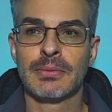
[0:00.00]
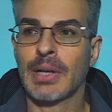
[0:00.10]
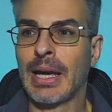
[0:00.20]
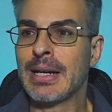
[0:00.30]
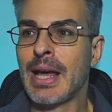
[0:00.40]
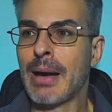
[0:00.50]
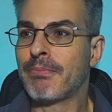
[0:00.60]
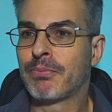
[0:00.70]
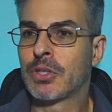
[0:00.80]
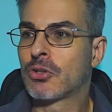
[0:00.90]
And
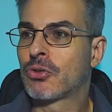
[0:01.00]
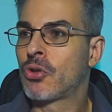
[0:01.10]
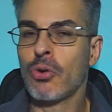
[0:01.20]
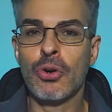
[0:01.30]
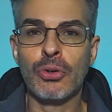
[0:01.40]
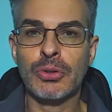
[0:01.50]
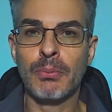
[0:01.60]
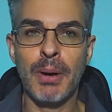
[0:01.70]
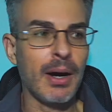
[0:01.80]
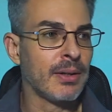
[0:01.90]
don't go to a
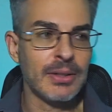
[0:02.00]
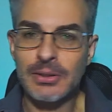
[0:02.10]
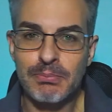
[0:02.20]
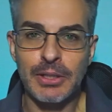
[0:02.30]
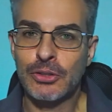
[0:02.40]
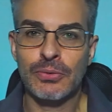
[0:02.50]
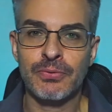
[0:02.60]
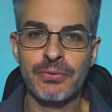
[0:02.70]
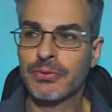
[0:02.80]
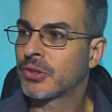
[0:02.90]
bar. There's a bunch of
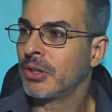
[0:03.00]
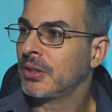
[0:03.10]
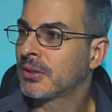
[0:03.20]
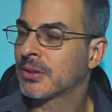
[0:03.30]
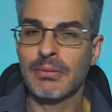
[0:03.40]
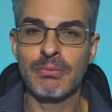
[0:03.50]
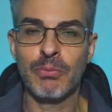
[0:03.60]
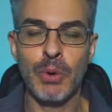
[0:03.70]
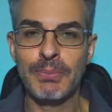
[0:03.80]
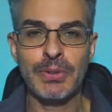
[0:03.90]
streets and
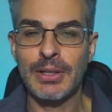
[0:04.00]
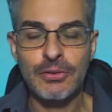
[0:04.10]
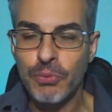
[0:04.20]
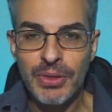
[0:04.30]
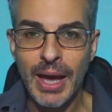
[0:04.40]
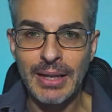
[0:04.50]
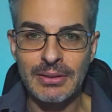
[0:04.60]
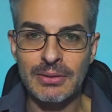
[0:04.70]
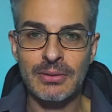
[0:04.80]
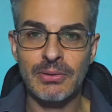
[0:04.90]
websites for
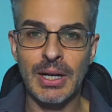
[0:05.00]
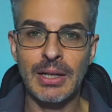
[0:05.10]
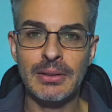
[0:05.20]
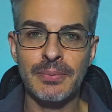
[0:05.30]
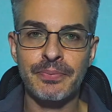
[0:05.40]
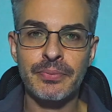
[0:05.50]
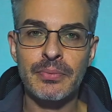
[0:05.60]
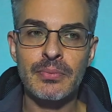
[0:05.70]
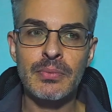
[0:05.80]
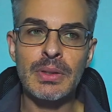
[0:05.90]
that, right?
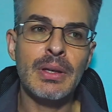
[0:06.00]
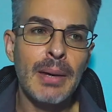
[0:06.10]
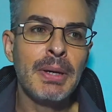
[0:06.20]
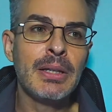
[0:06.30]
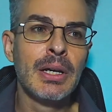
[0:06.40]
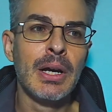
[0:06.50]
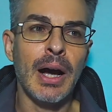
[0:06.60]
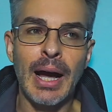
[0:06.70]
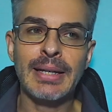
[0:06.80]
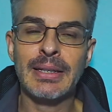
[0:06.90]
I mean,
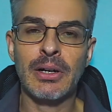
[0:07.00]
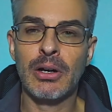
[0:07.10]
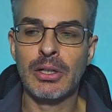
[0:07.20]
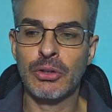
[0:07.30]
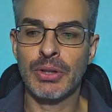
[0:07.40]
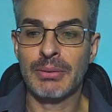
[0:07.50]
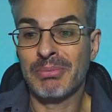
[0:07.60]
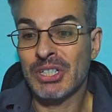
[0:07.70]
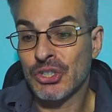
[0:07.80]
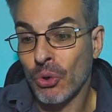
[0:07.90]
I can argue that
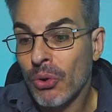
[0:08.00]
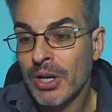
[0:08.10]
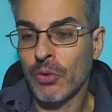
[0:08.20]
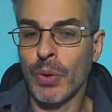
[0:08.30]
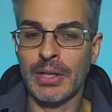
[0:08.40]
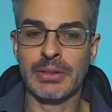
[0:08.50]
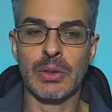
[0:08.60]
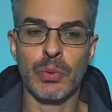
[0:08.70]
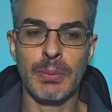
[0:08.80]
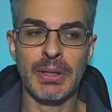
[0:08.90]
majority of
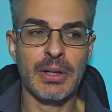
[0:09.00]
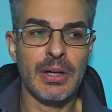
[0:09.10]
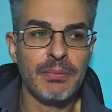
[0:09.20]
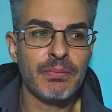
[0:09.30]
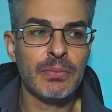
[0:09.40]
Western women are